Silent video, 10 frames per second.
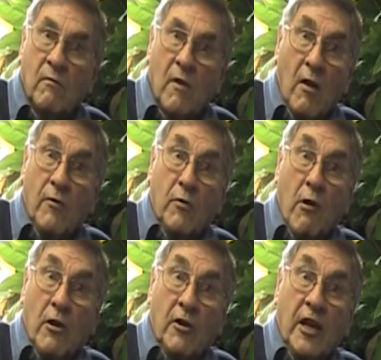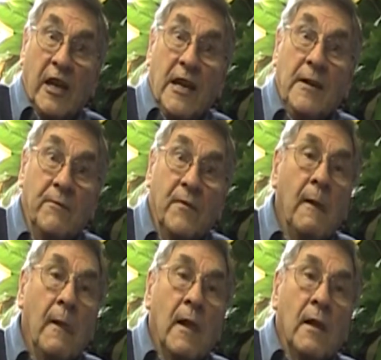overgrown dinghy,
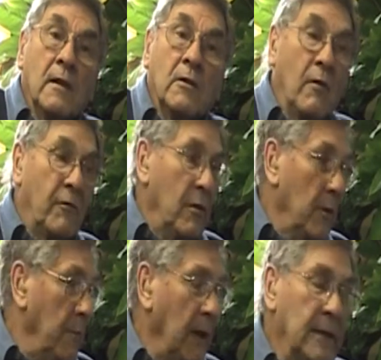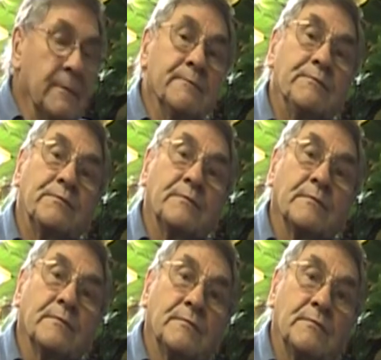not very big,
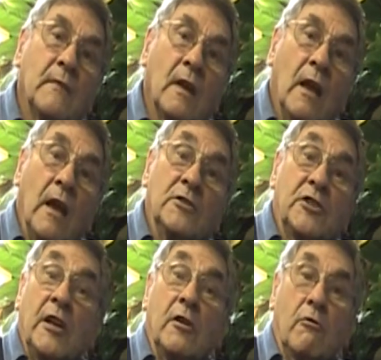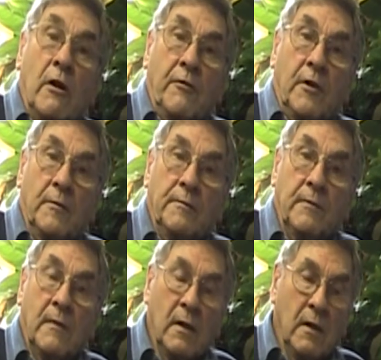and set adrift.
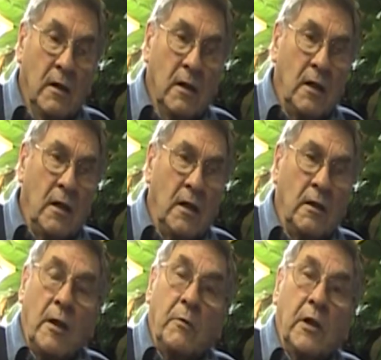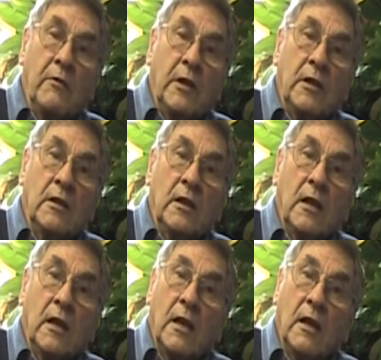And they were given
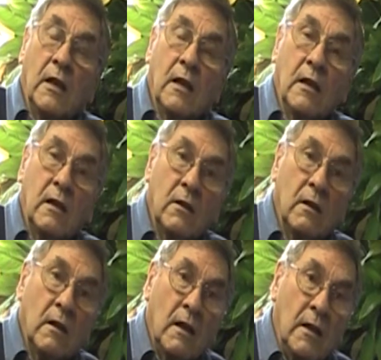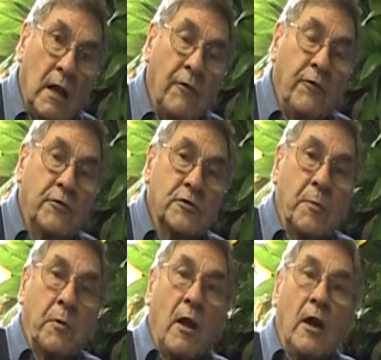enough
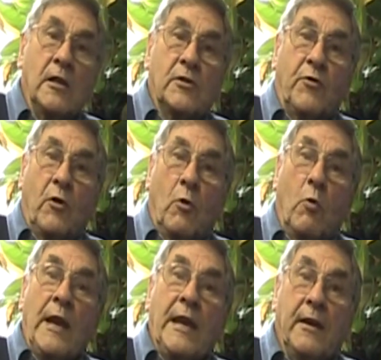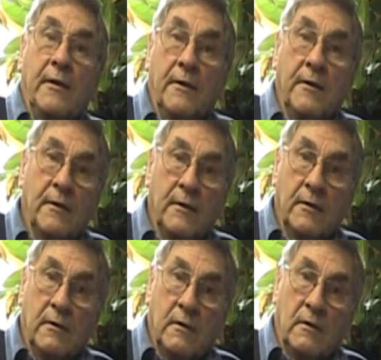supplies for a week,
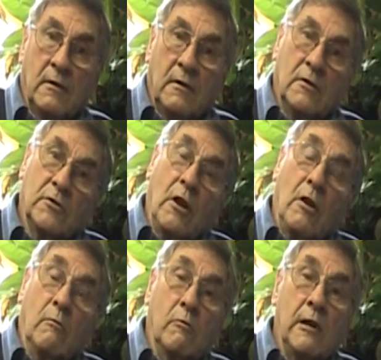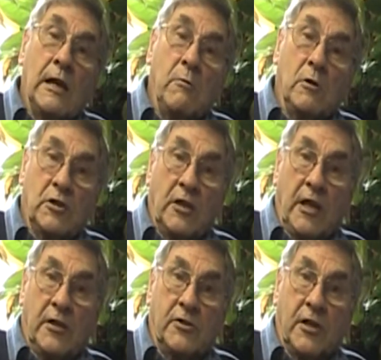so it really was a
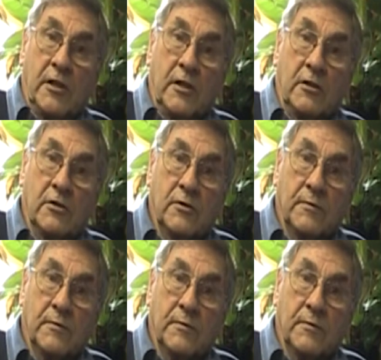death sentence.